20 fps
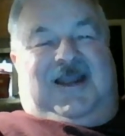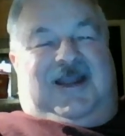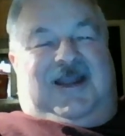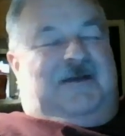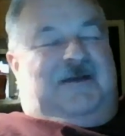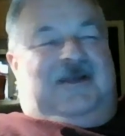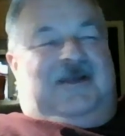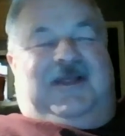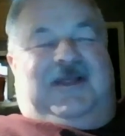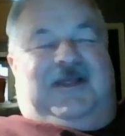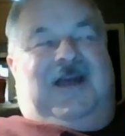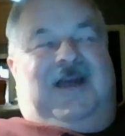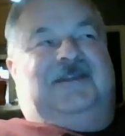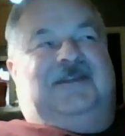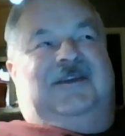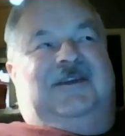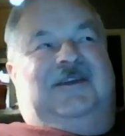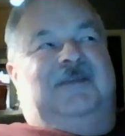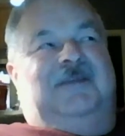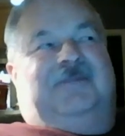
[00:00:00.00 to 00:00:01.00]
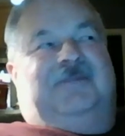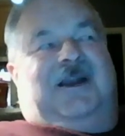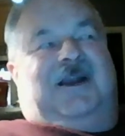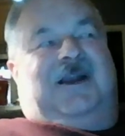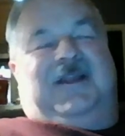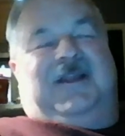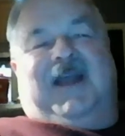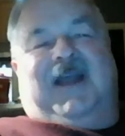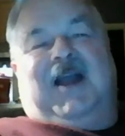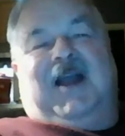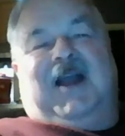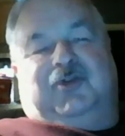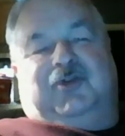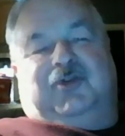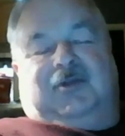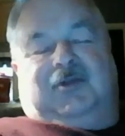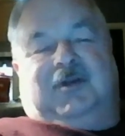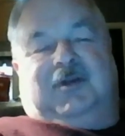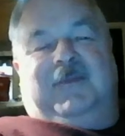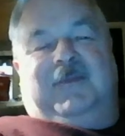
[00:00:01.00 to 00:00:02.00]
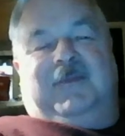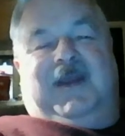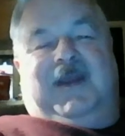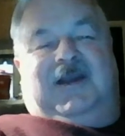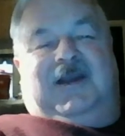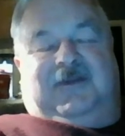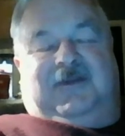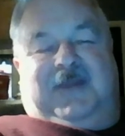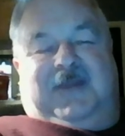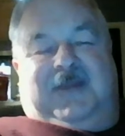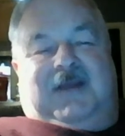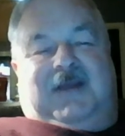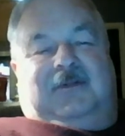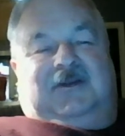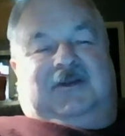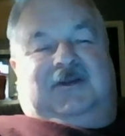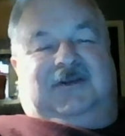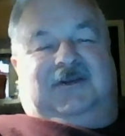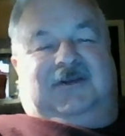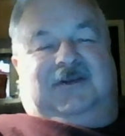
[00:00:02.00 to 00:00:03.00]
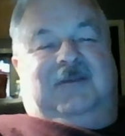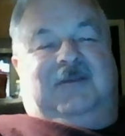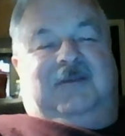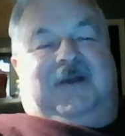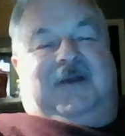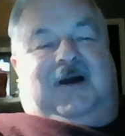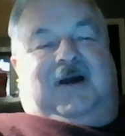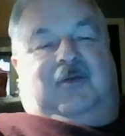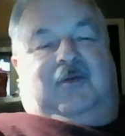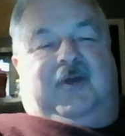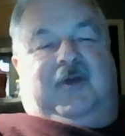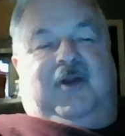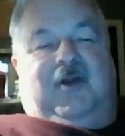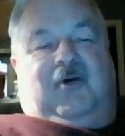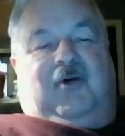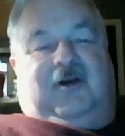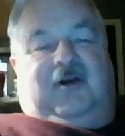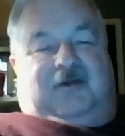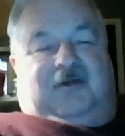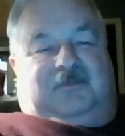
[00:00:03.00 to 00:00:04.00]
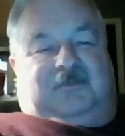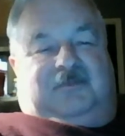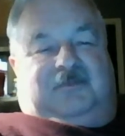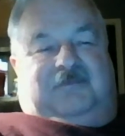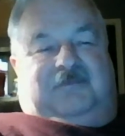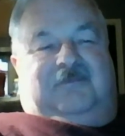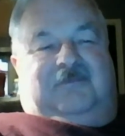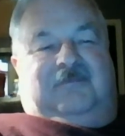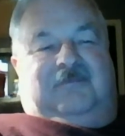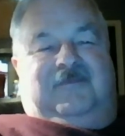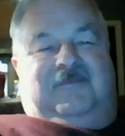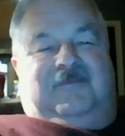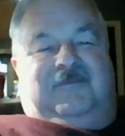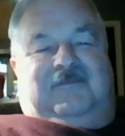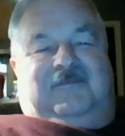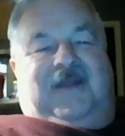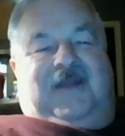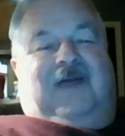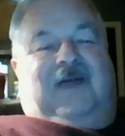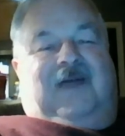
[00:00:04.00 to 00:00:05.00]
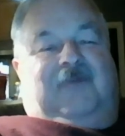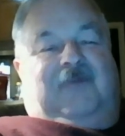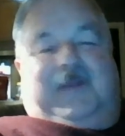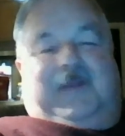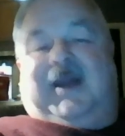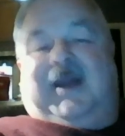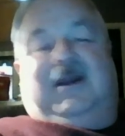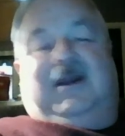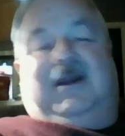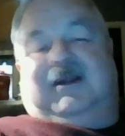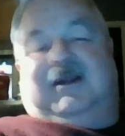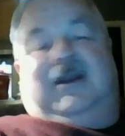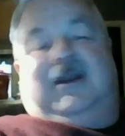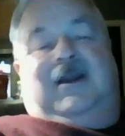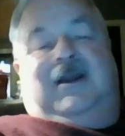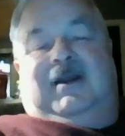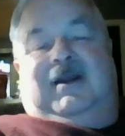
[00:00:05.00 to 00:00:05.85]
And that seems like a natural to me, is to be able to somehow reorder alphabetically.